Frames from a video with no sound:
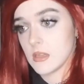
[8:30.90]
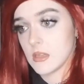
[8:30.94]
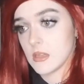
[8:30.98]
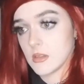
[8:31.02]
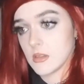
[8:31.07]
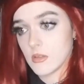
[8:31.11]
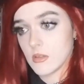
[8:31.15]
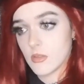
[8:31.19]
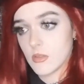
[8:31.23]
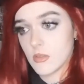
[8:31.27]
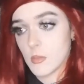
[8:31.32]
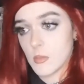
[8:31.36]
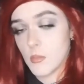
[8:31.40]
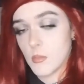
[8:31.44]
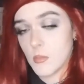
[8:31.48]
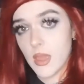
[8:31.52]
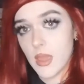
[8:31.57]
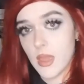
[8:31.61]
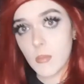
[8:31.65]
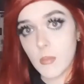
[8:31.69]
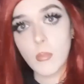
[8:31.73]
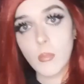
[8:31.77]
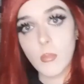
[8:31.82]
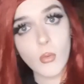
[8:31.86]

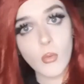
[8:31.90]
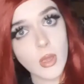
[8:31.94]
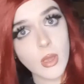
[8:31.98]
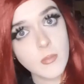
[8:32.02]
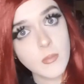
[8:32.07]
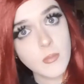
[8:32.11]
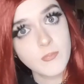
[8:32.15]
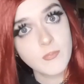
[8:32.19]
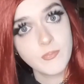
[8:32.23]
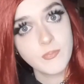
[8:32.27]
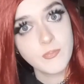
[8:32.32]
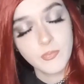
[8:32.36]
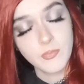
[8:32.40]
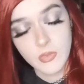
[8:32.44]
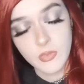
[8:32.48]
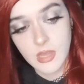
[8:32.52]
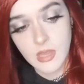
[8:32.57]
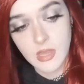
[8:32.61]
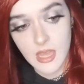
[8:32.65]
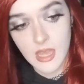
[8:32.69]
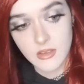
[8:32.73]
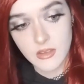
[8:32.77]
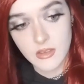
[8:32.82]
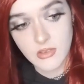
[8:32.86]
and the main
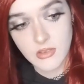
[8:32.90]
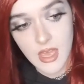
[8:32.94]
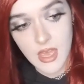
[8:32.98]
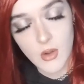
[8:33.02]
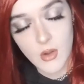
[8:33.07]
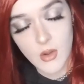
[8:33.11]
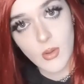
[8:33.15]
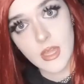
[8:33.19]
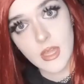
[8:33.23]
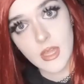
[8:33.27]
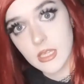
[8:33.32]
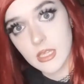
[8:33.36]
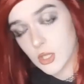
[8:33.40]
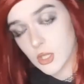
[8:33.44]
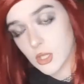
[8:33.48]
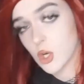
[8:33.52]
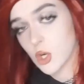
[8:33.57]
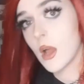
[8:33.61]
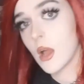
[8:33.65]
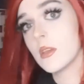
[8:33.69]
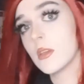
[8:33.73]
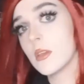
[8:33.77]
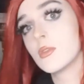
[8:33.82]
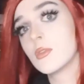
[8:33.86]
boy gets
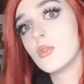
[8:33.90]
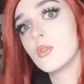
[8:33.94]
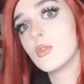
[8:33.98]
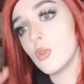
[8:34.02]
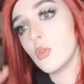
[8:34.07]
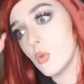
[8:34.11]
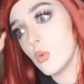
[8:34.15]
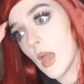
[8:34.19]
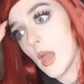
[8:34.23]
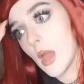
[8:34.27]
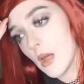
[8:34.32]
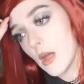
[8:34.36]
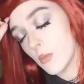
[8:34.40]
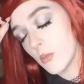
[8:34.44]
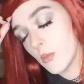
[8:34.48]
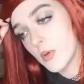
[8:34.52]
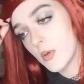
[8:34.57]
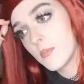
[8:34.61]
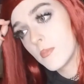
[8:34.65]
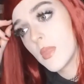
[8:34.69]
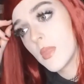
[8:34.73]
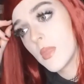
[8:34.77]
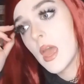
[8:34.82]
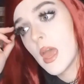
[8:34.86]
out and he tries
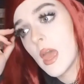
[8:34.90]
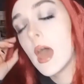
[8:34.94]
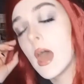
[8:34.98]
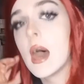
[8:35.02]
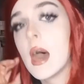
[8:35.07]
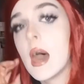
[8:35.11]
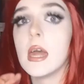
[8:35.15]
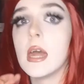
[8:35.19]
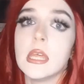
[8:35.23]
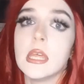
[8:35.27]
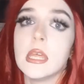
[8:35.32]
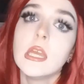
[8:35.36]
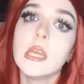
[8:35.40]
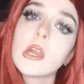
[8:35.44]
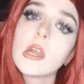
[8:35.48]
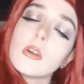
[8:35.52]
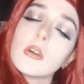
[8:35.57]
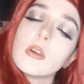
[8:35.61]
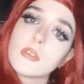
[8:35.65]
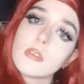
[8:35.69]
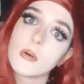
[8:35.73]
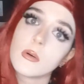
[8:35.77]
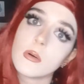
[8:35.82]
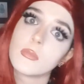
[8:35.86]
to help.
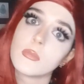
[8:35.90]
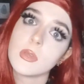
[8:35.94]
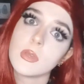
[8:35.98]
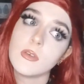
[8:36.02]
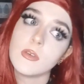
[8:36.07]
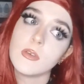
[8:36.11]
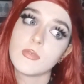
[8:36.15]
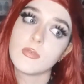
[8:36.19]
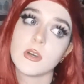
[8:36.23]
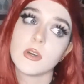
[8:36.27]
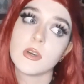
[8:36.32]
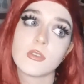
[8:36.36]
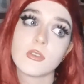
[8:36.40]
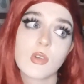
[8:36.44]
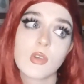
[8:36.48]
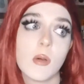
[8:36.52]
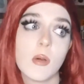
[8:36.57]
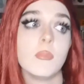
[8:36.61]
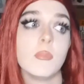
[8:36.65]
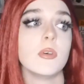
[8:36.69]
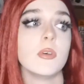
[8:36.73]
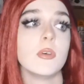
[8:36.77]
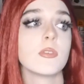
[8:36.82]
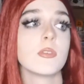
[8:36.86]
And he goes up,
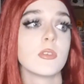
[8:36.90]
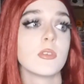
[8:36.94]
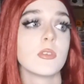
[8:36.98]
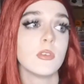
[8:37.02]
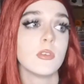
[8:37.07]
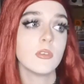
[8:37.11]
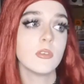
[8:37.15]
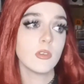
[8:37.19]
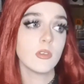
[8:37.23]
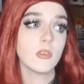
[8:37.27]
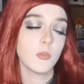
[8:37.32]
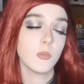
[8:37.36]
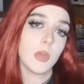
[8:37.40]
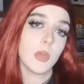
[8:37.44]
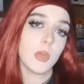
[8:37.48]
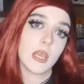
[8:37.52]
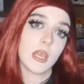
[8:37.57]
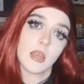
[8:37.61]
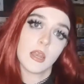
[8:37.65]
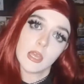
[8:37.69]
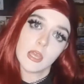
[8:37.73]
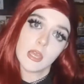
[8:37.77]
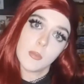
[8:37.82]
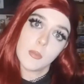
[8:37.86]
he finds Krampus because
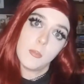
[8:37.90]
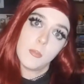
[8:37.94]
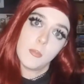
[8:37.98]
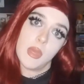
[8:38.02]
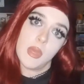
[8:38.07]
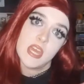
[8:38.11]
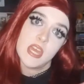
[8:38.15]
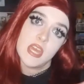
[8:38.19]
it's this big